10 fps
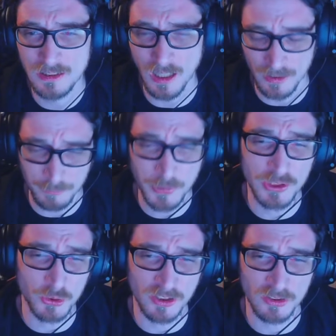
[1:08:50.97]
I'm pretty
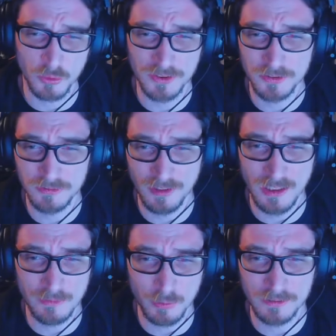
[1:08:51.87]
sure it does
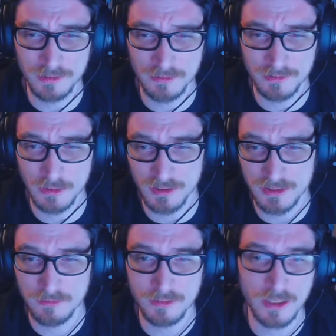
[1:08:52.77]
125, 150,
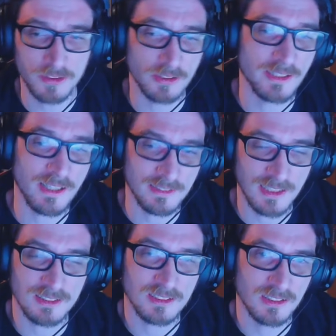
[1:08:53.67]
175. So
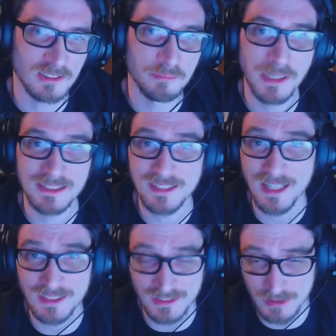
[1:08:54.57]
that's the
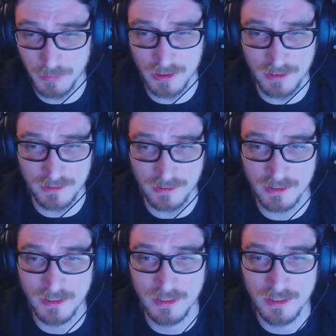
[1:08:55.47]
mentality behind it.
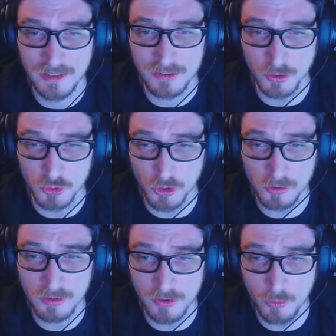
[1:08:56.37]
So
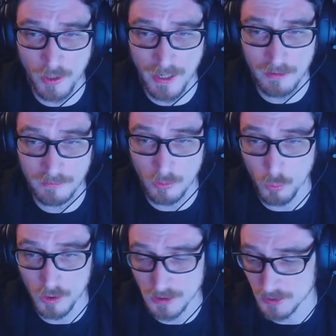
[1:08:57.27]
John, you have
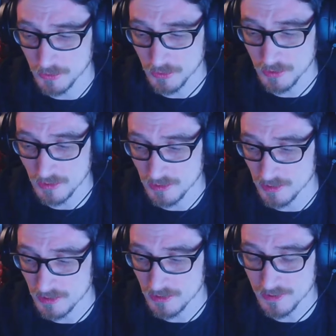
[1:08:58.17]

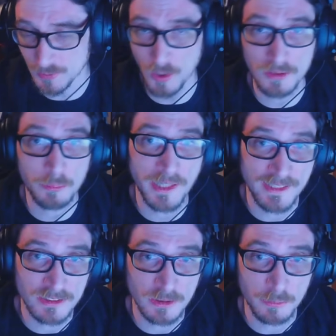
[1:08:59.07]
161
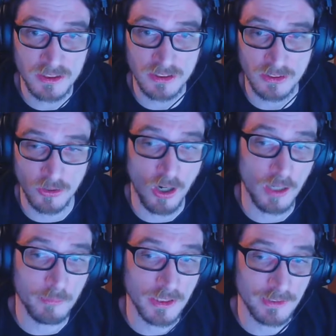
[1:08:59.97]
platinums, so
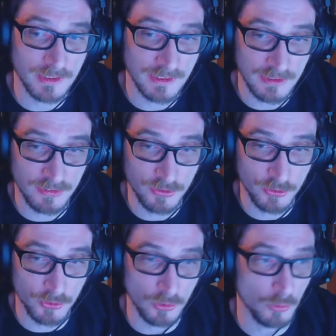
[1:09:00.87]
I'm giving this to
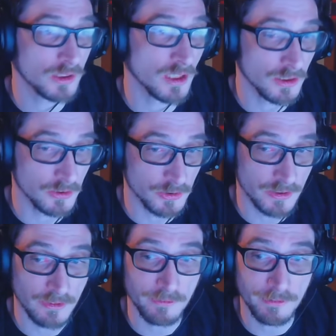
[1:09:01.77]
your
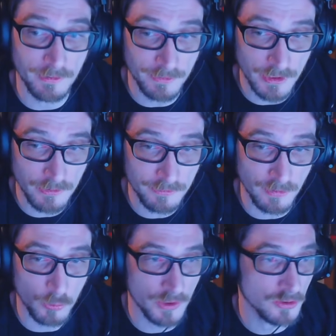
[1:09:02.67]
150th,
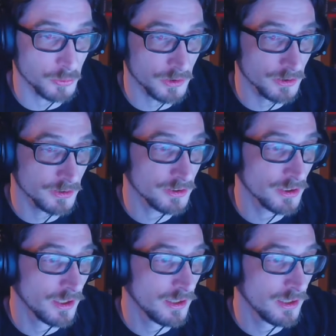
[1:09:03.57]
which was